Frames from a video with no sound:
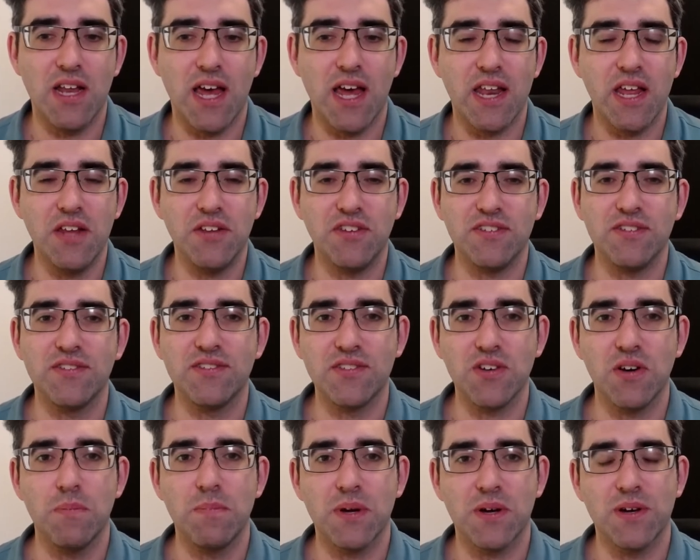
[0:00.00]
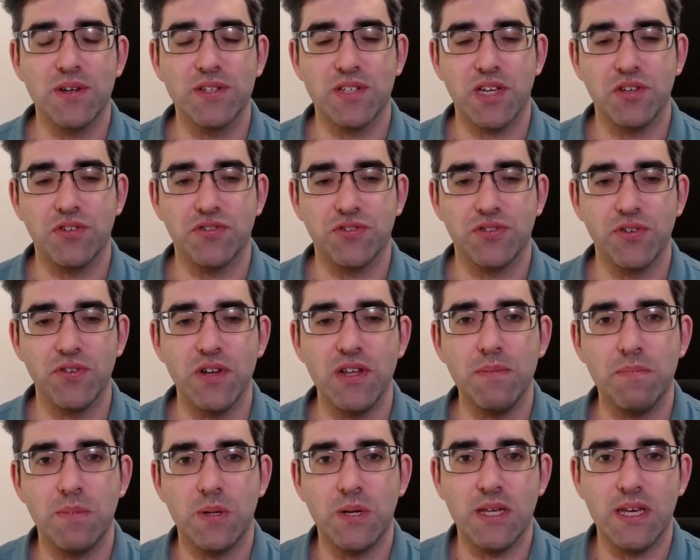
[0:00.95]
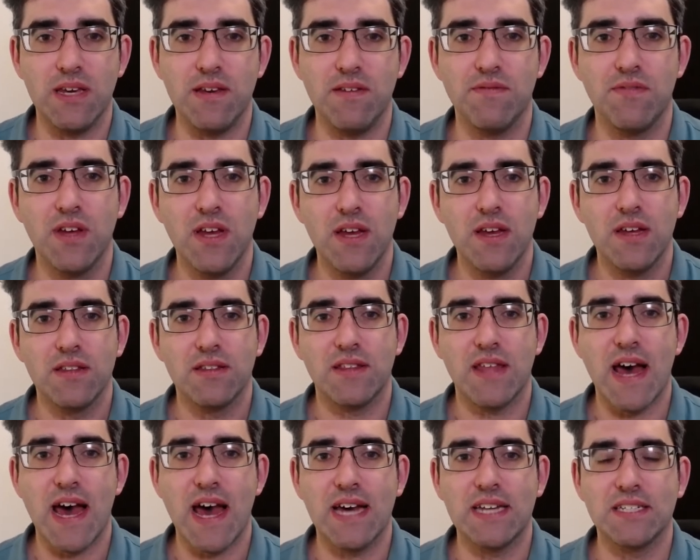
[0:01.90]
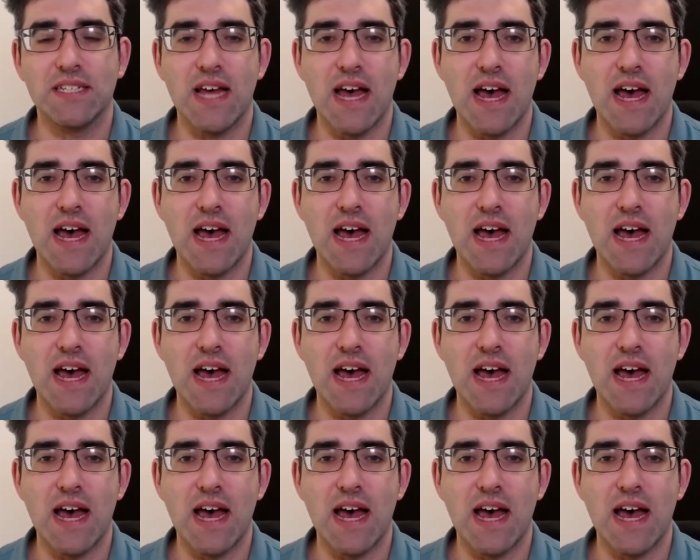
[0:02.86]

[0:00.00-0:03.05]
and I do so because I truly believe that